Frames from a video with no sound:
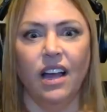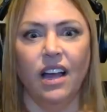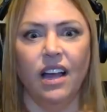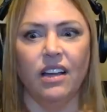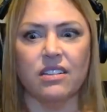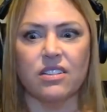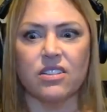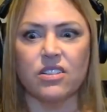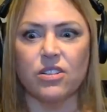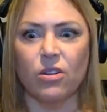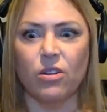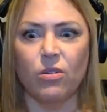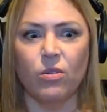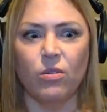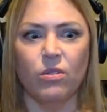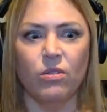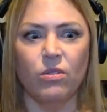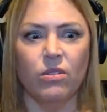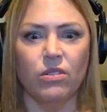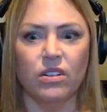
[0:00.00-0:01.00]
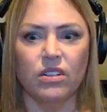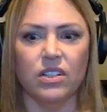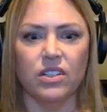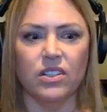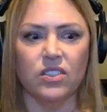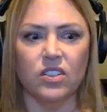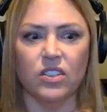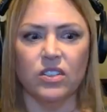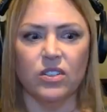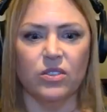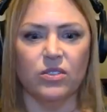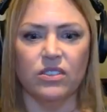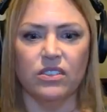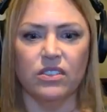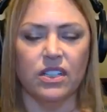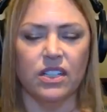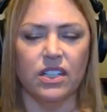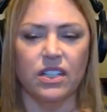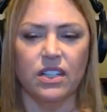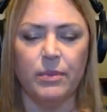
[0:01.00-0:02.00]
Yeah. So,
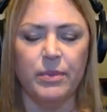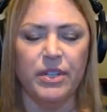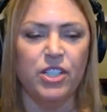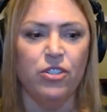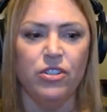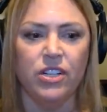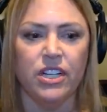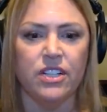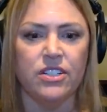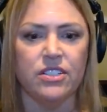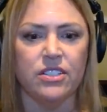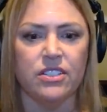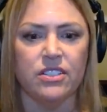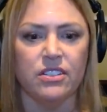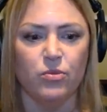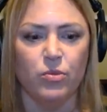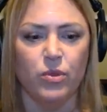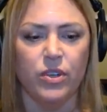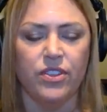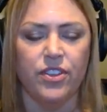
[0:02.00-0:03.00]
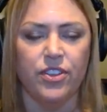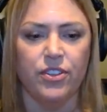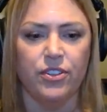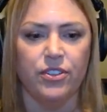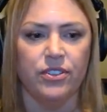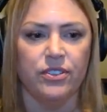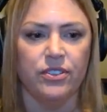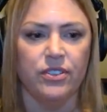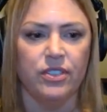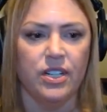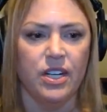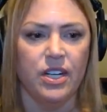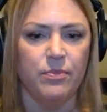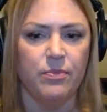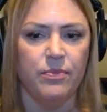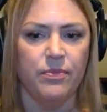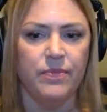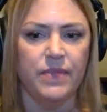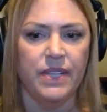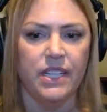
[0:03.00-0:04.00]
I mean, you guys, with your
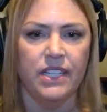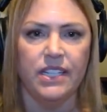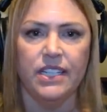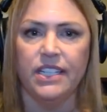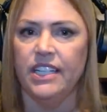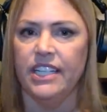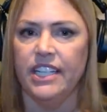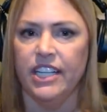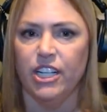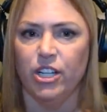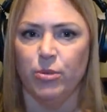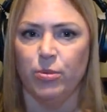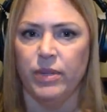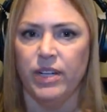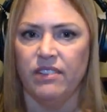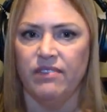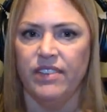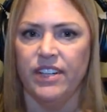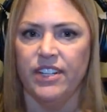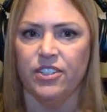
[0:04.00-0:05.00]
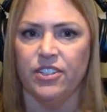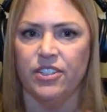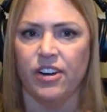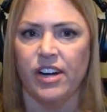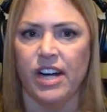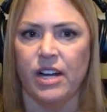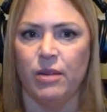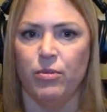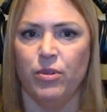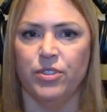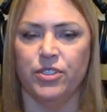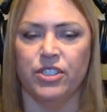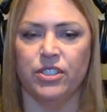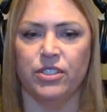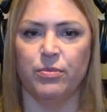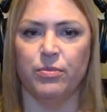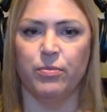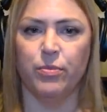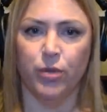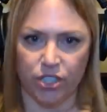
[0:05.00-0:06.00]
um, being an e-care plan vendor, are able
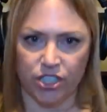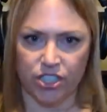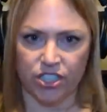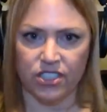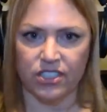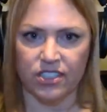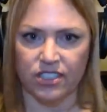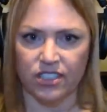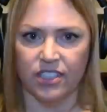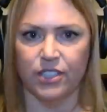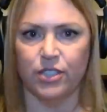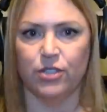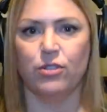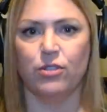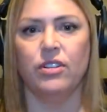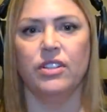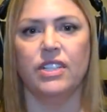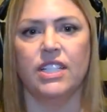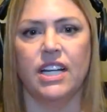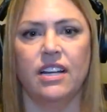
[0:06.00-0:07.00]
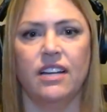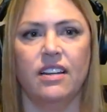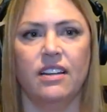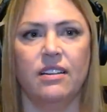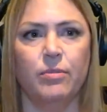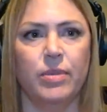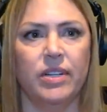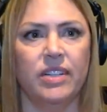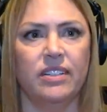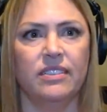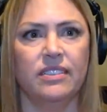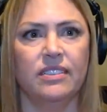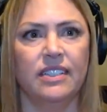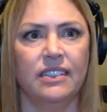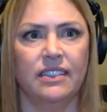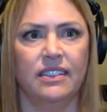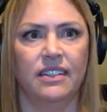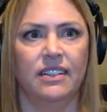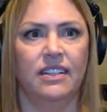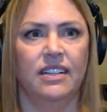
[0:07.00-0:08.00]
to push clinical data, but
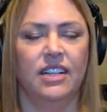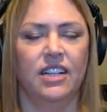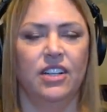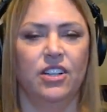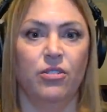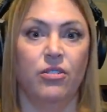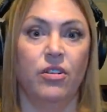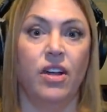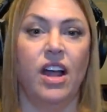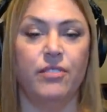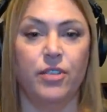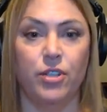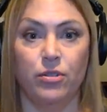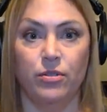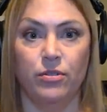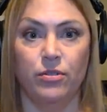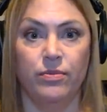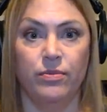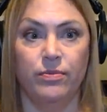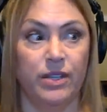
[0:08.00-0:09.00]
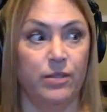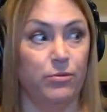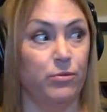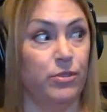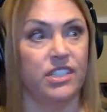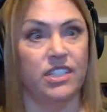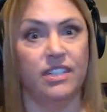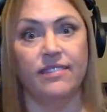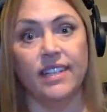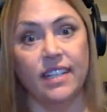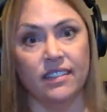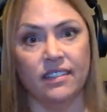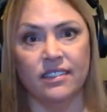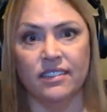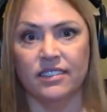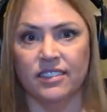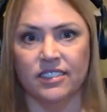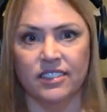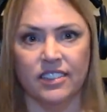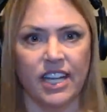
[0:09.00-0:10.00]
you know, have you been
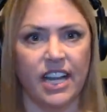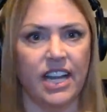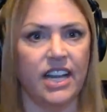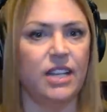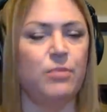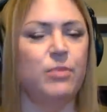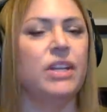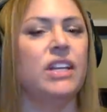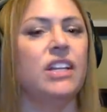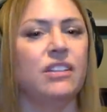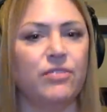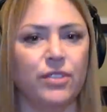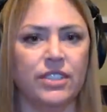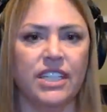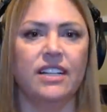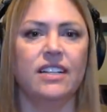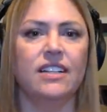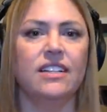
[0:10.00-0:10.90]
receiving any meaningful